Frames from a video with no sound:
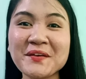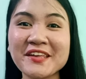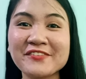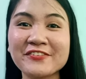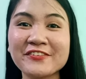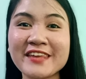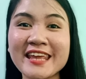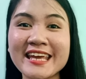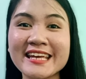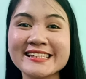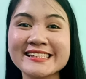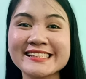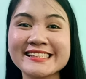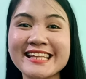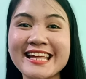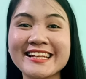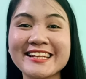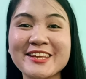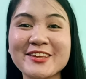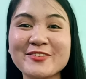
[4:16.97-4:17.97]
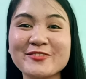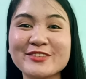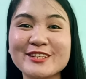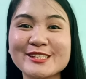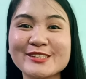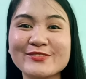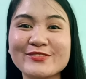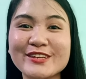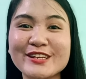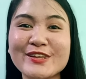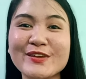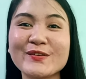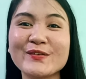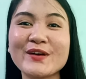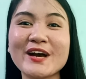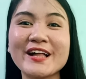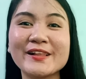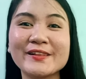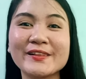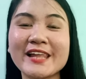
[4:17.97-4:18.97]
If yes, then give this
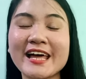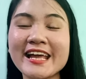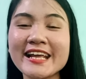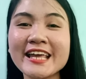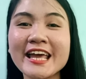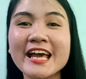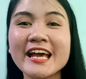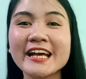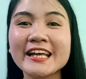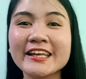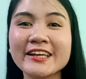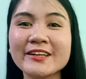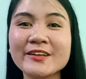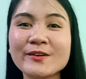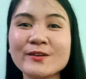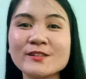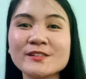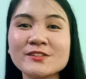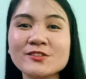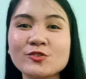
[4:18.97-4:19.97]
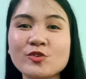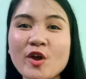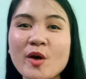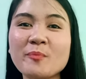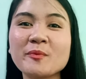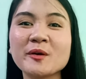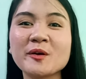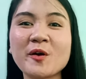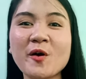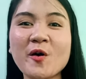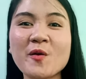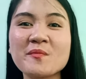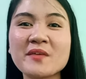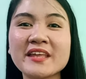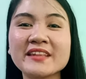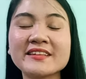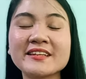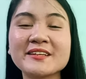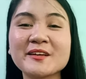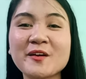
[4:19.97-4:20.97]
video a like. You can also drop a
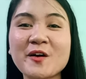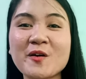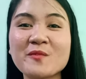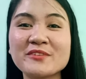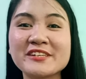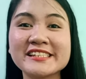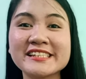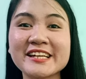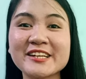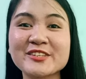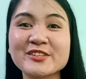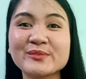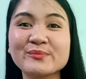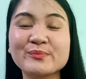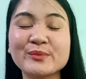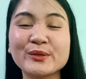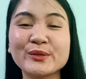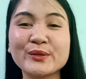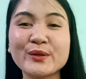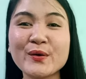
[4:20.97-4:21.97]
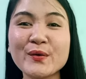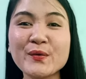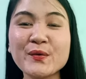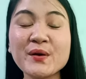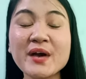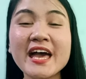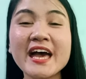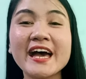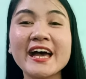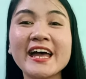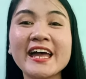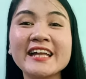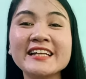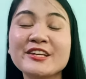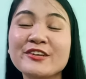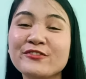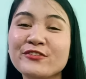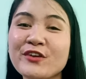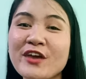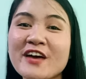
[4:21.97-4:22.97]
comment in the comment section below.
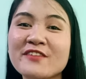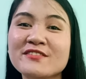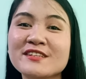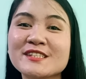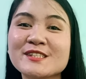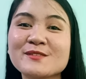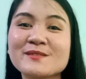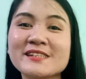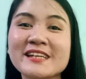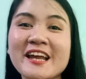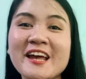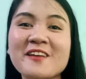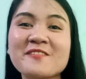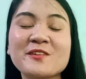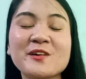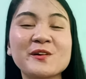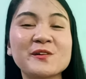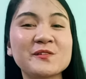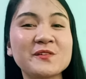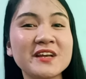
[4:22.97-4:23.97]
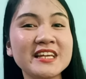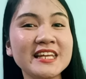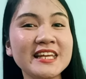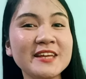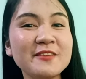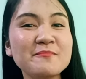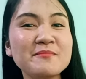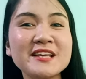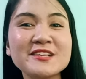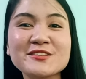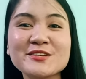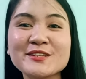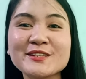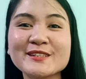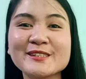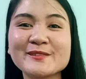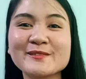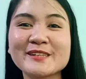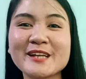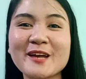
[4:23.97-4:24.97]
And if you haven't subscribed already, make sure
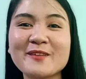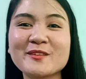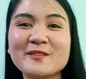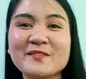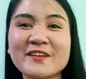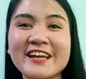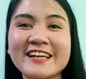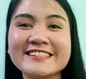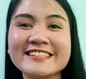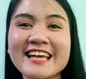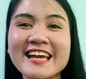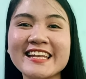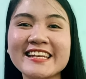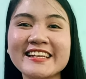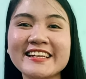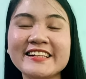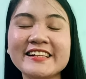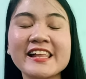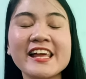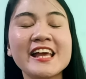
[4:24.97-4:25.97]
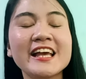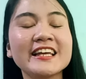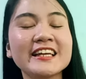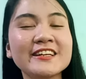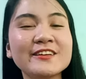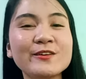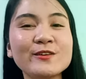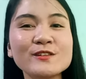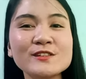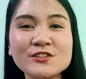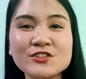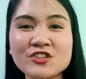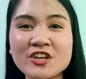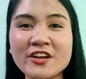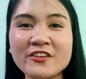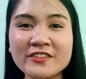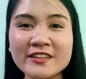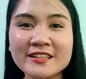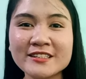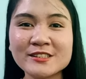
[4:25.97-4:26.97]
to subscribe to my channel. You can also
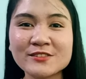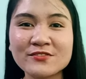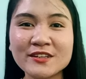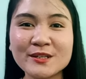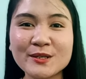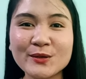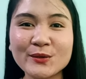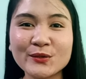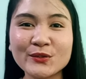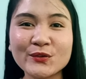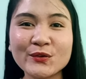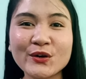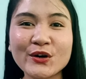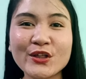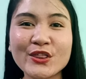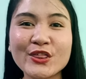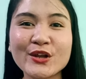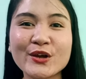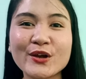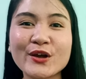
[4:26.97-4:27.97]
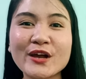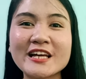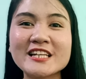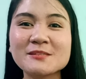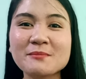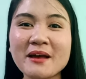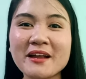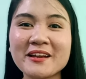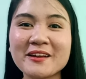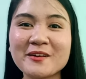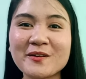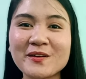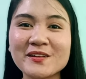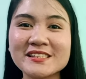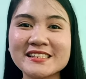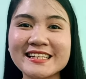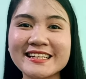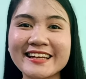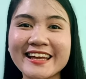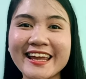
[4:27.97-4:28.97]
share this video to other aspiring
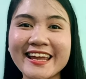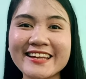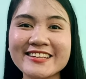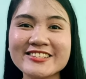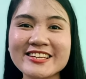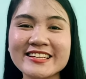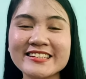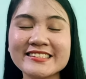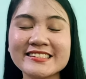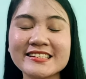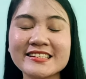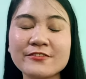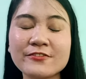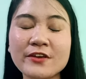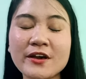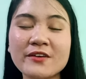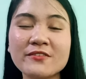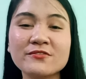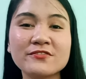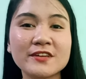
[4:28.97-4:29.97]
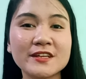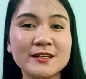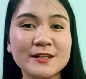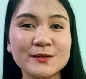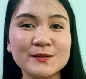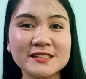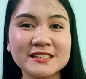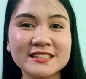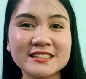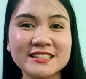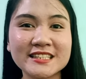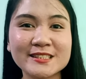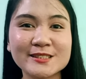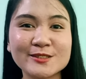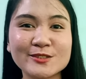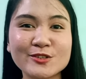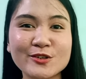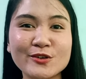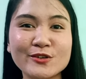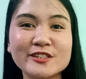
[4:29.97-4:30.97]
call center agents. And if you have video
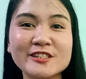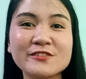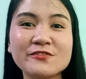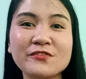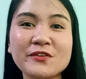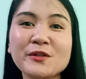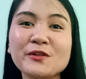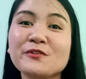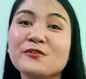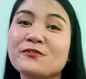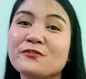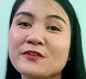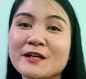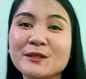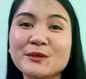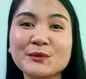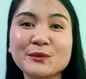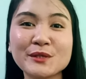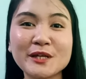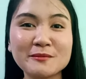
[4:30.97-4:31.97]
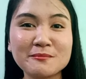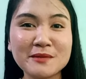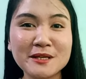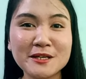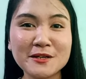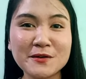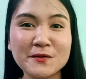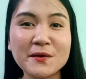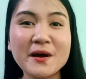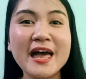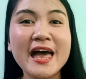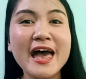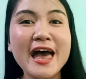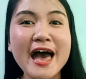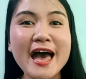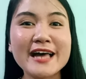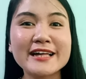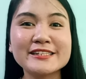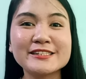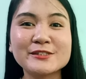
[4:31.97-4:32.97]
suggestions, feel free to let me know
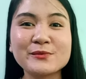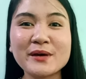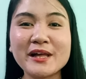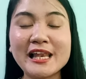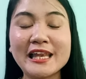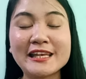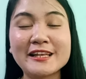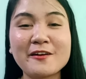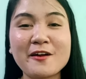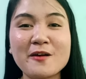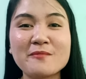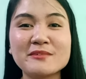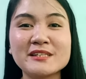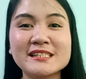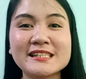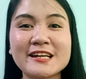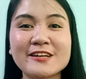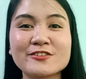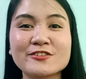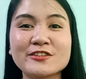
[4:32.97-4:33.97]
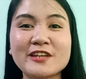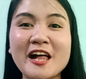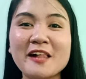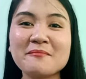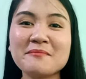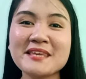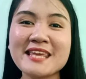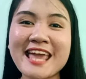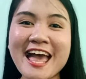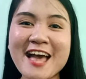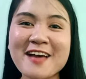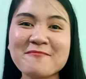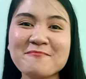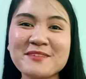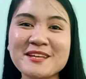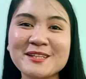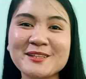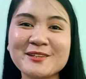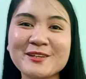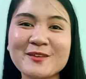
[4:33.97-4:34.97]
as well in the comment section. I'll be
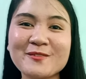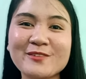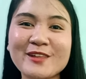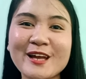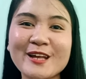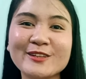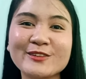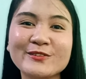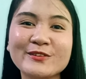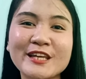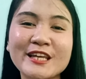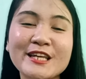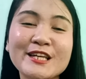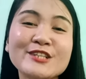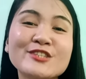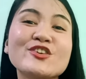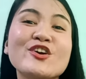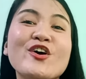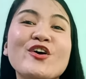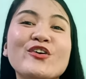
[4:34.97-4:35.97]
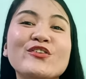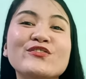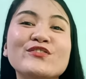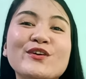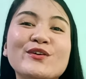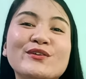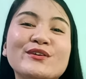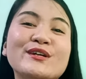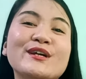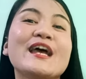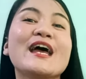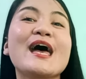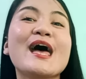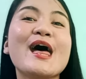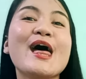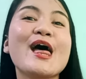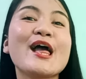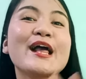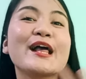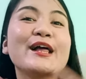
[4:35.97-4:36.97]
happy to reply to each of your
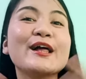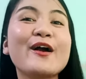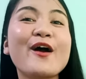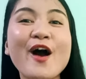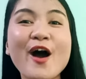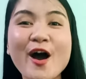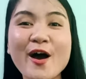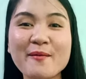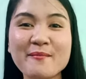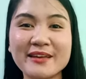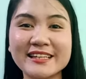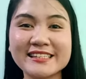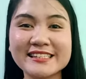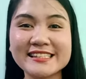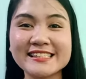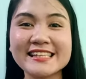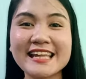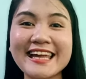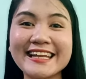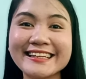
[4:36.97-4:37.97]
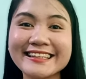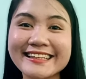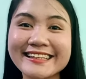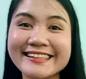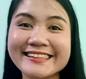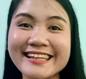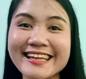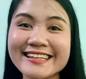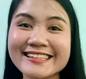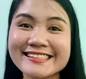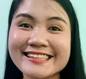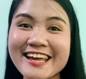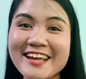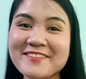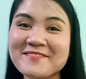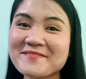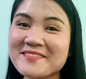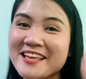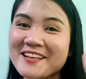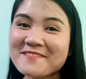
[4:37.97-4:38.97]
comments. Until next
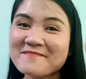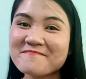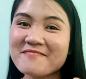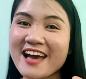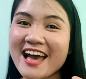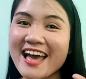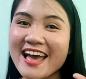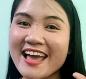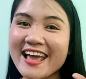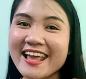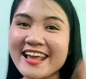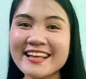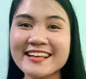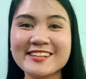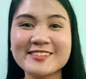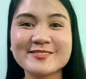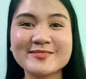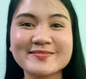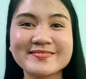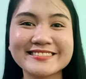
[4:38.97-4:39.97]
time, bye!